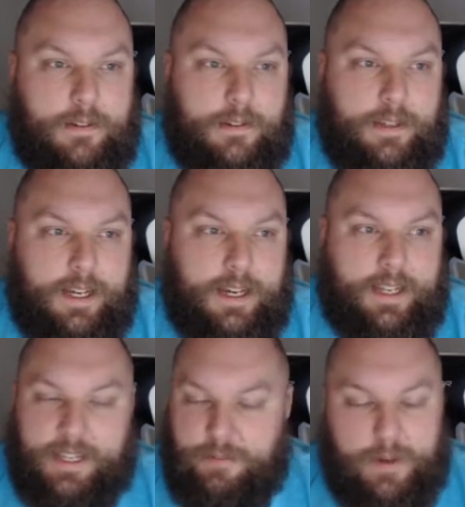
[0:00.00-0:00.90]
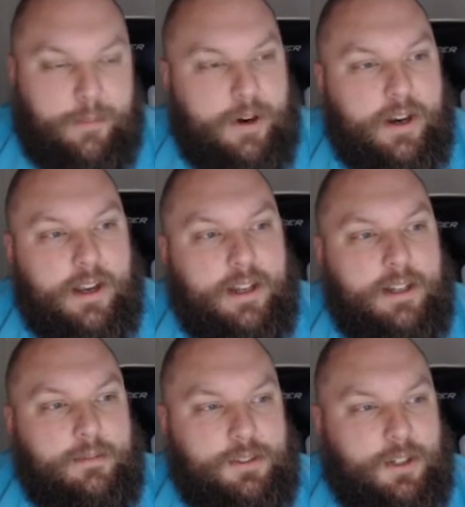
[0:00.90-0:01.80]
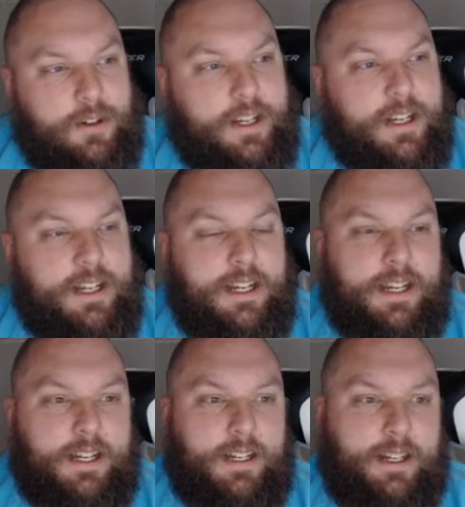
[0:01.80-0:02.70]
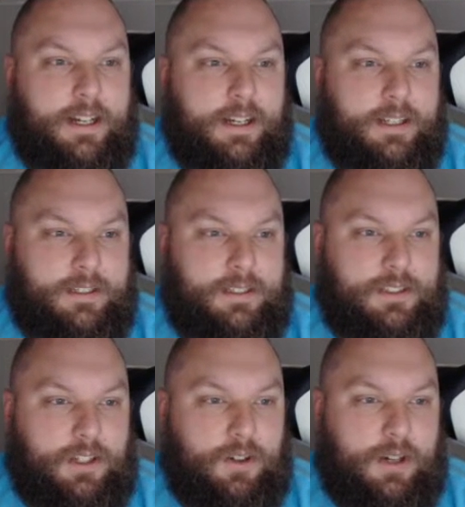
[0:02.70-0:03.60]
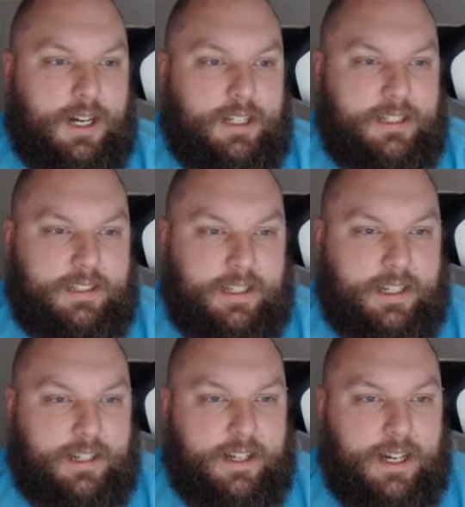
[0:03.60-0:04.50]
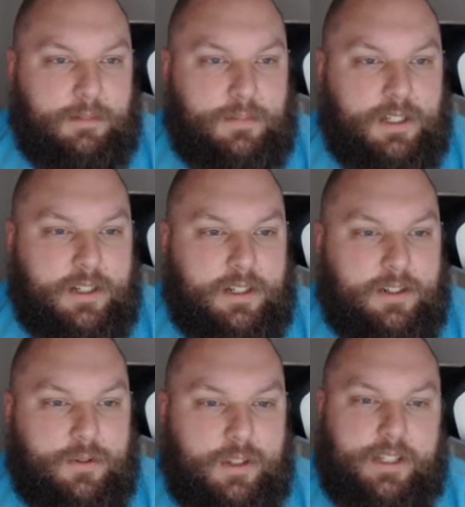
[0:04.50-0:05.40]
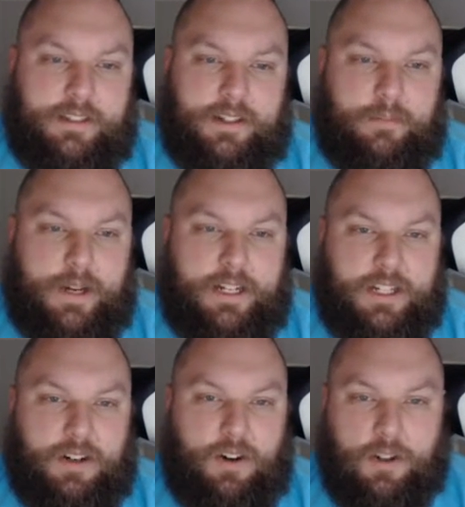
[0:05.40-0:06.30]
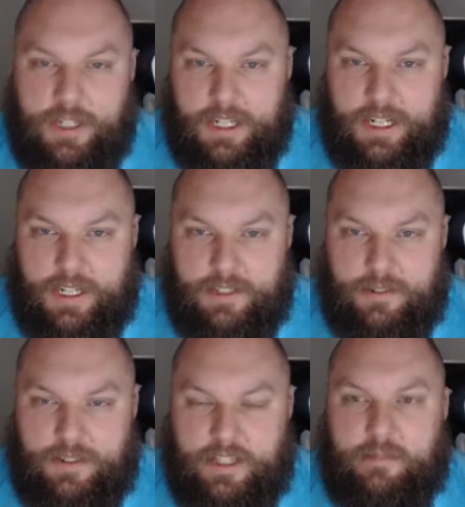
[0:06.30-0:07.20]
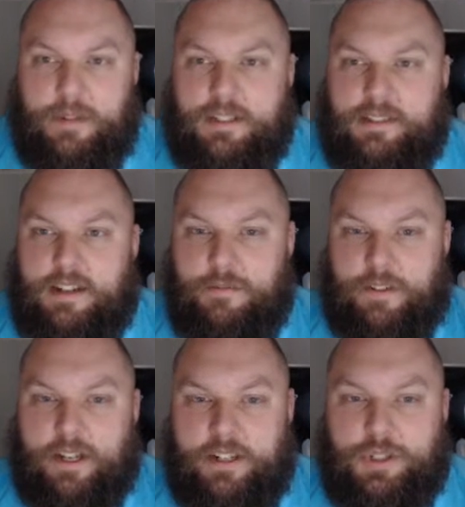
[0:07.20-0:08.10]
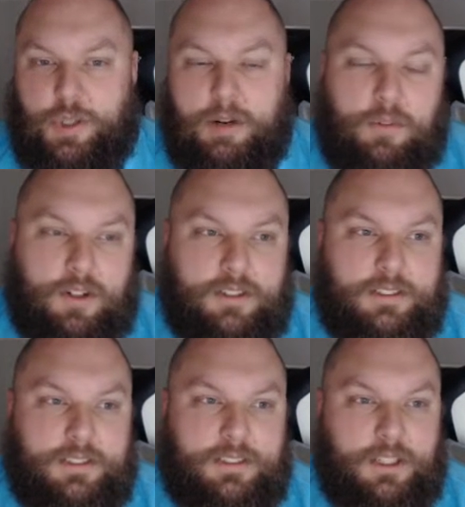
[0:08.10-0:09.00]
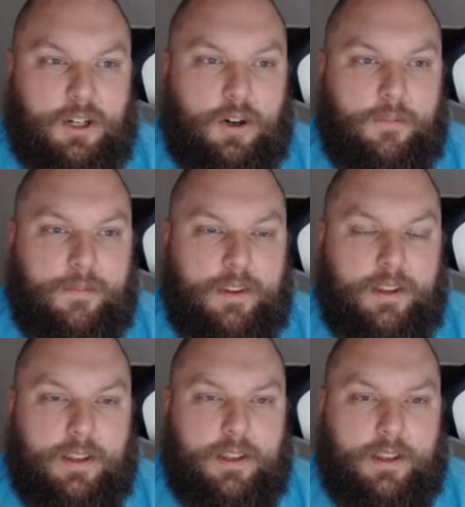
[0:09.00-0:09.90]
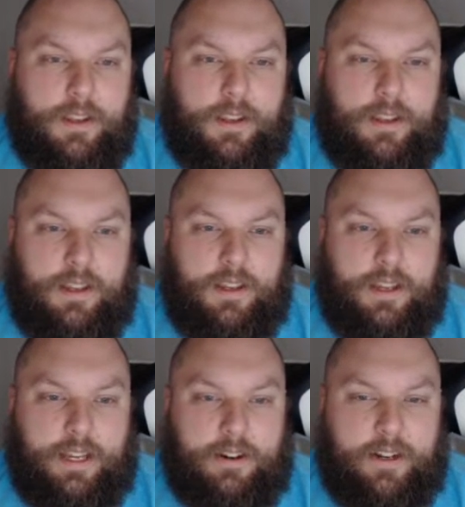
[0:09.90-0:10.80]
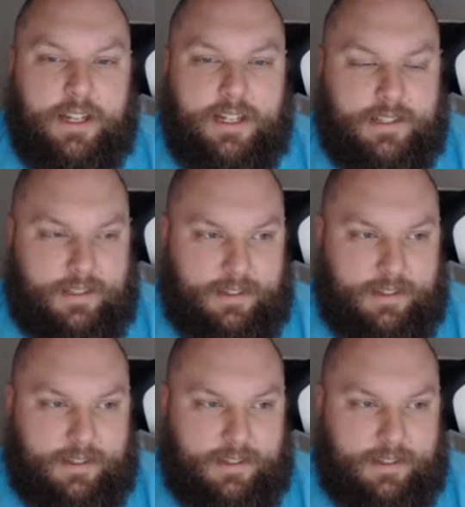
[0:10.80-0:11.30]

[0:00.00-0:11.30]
I can't remember. Sorry. So I decided I'm gonna do this on Magic Online to save myself a lot of trouble. So here it is.